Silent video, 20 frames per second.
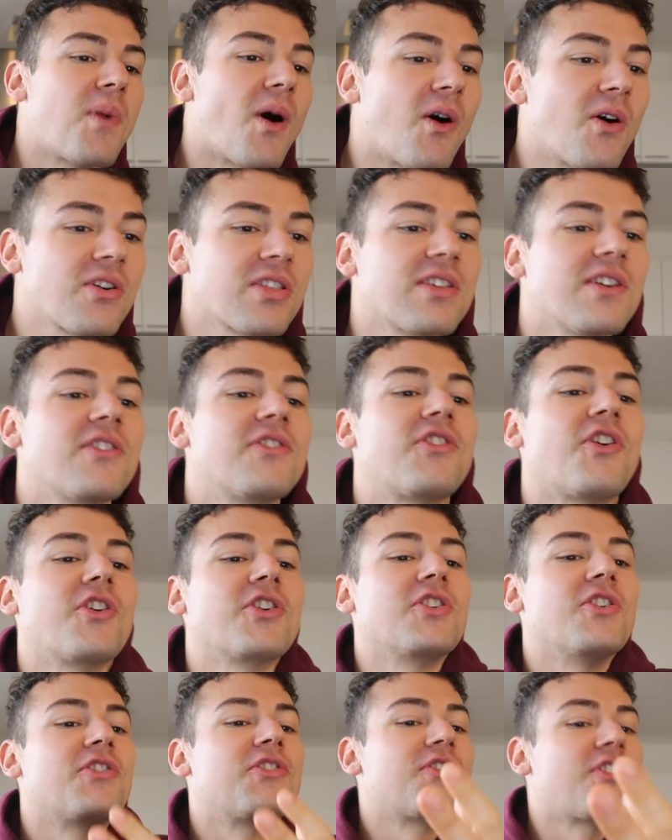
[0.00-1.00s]
both for
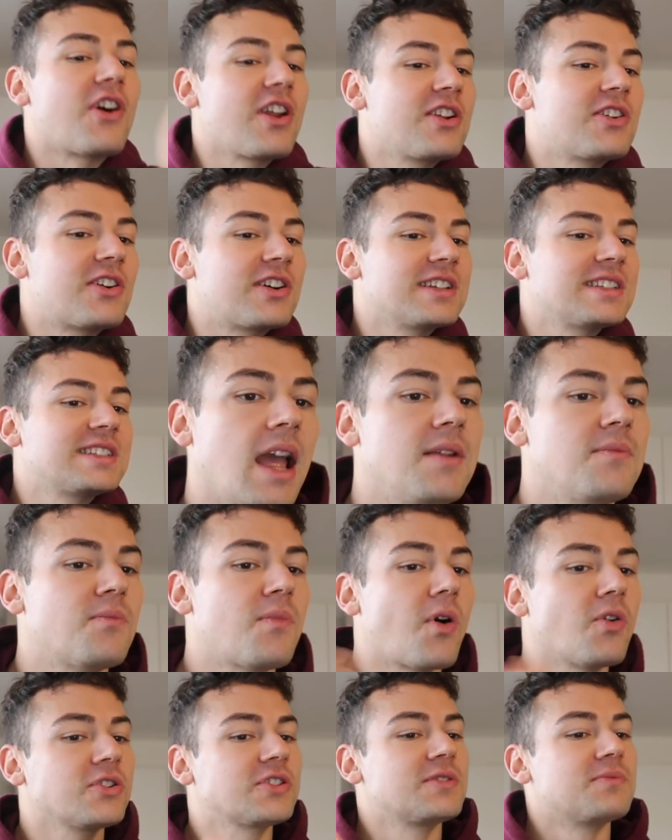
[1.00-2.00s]
your followers and
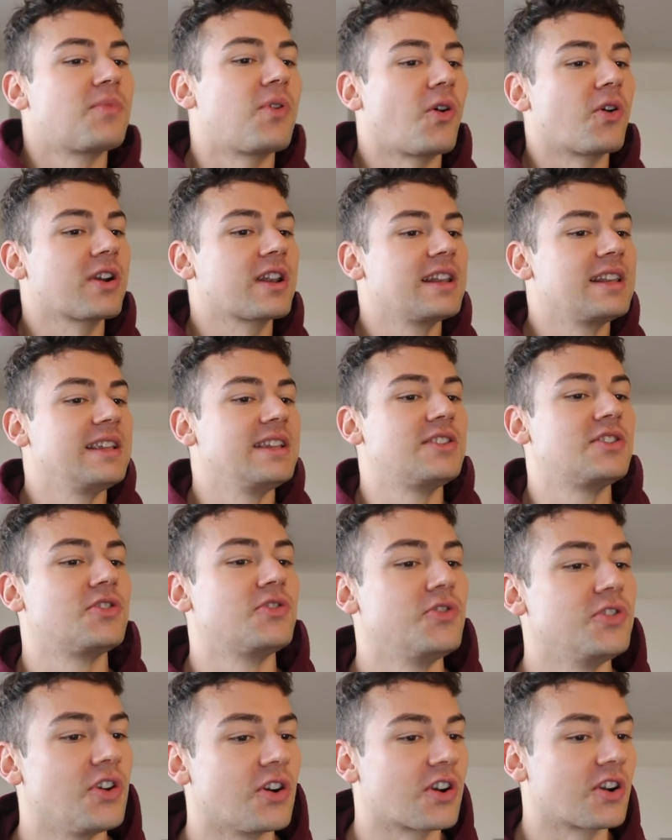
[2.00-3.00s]
most importantly
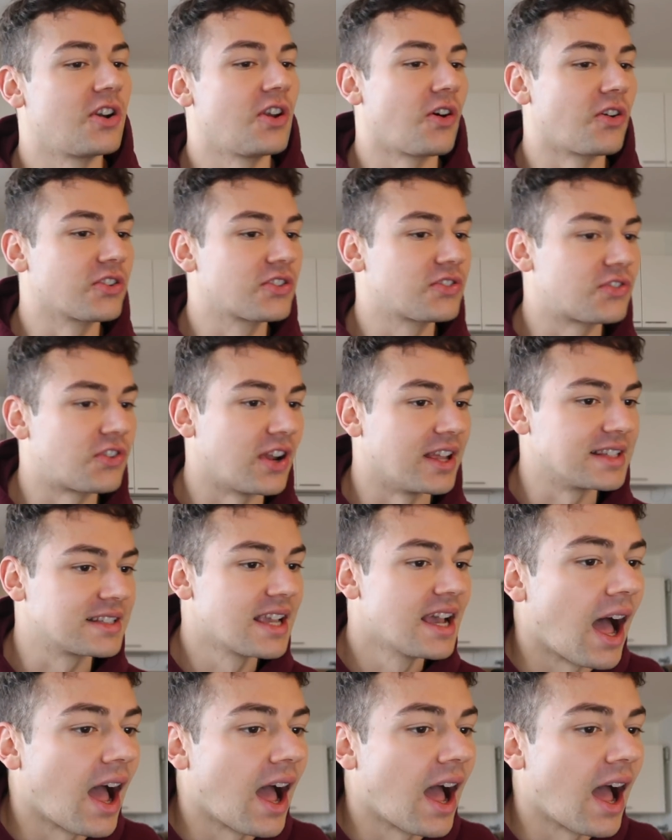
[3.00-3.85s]
to your close friends.